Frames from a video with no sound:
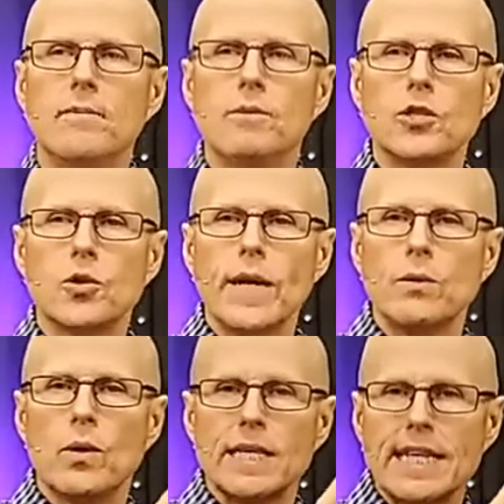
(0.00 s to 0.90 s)

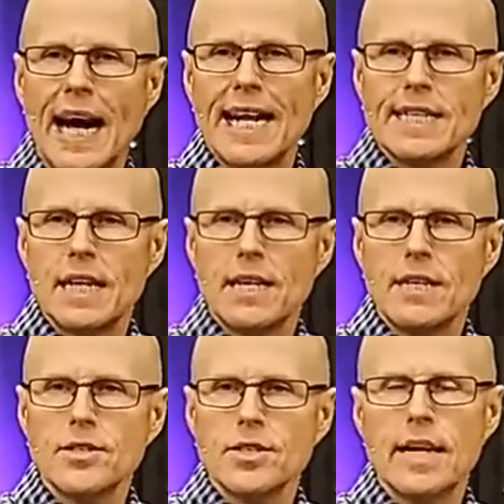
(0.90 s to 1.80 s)
between what God
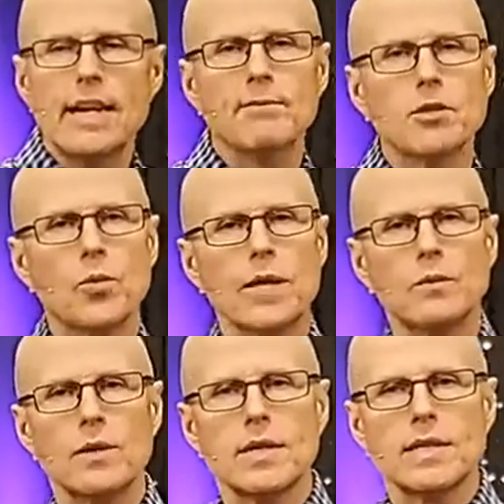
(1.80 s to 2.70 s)
does and
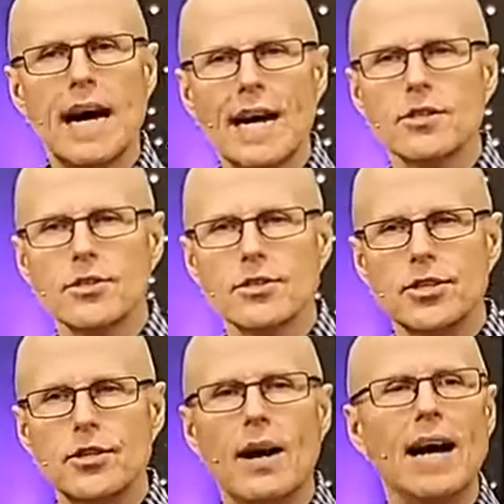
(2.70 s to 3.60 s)
between what the doctors
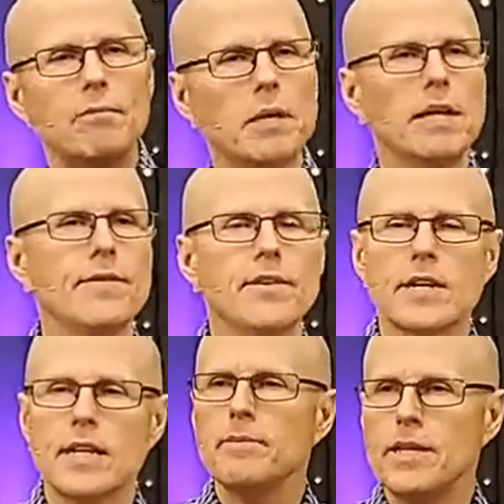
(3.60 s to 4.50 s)
do, I believe you're
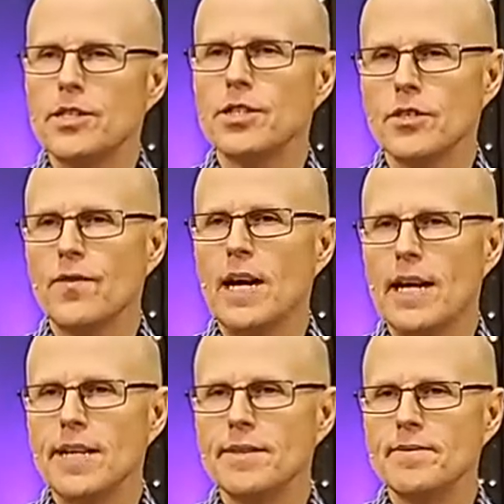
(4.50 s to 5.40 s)
going to be just
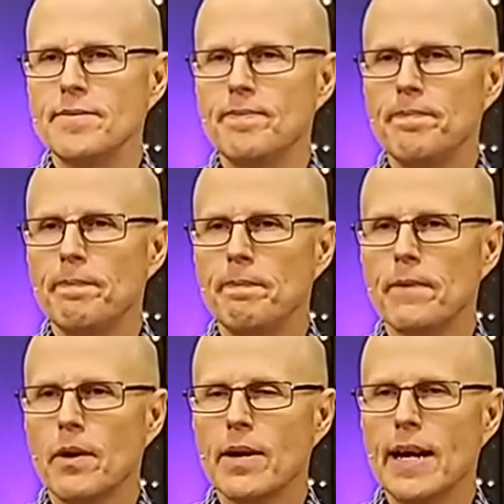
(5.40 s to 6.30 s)
fine.
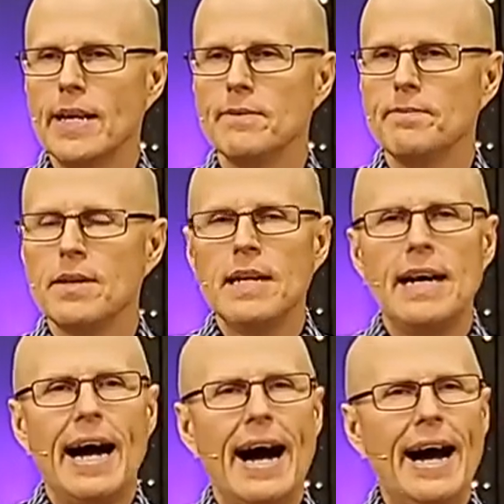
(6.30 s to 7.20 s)
Okay?
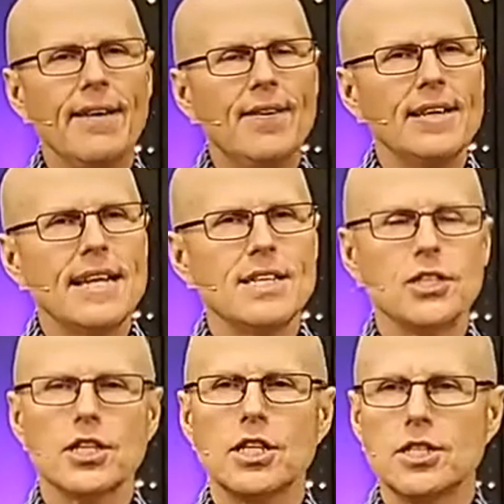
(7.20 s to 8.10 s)
I think
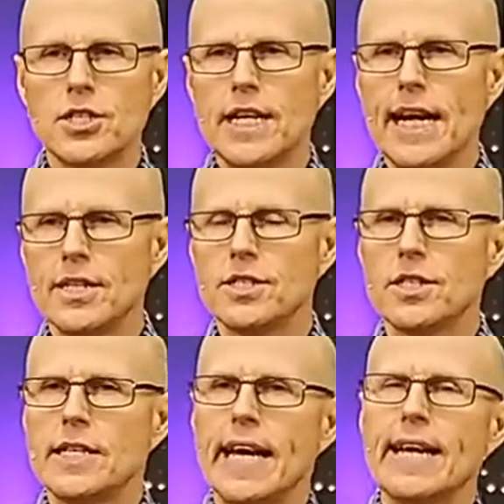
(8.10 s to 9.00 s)
that's a good stance
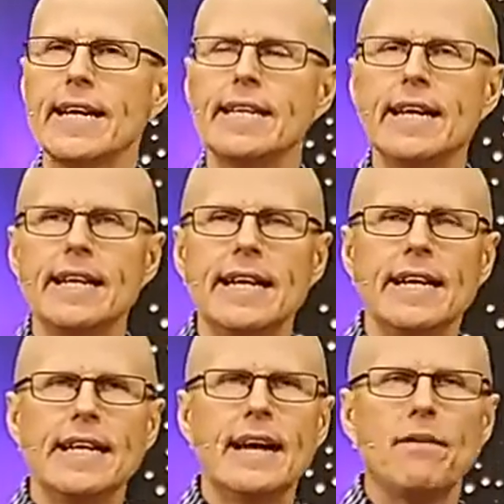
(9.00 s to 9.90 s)
to take. And, and,
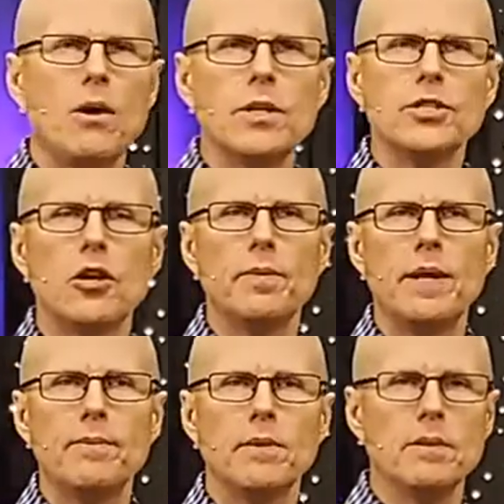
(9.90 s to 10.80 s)
and I've always told
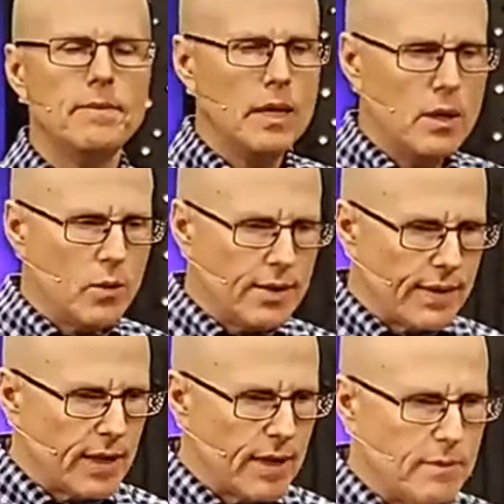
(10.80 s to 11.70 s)
people when
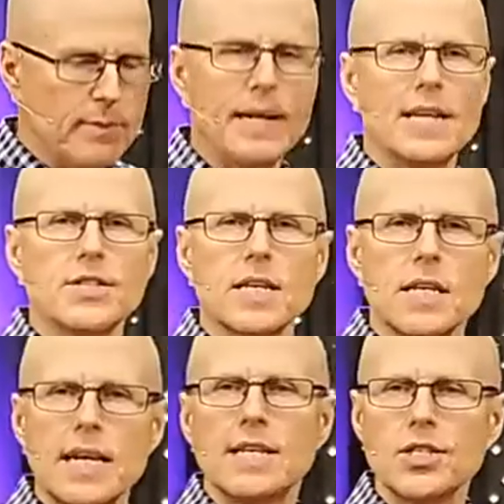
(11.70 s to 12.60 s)
they've come to me, I said,
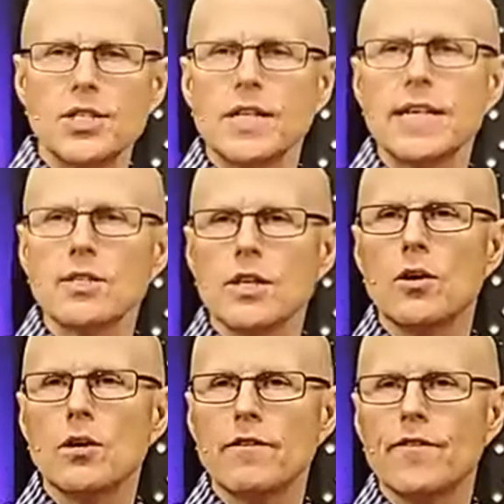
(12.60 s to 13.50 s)
let's seek the
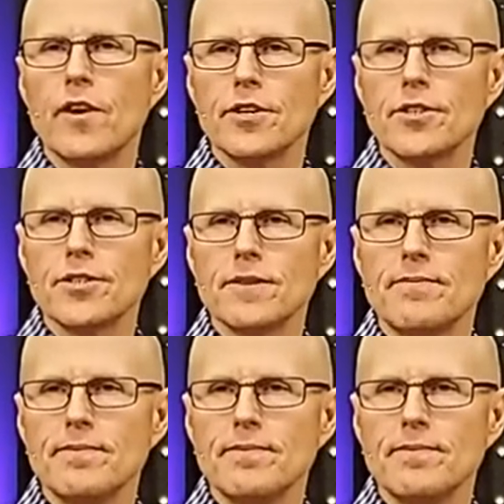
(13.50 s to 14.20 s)
Lord first.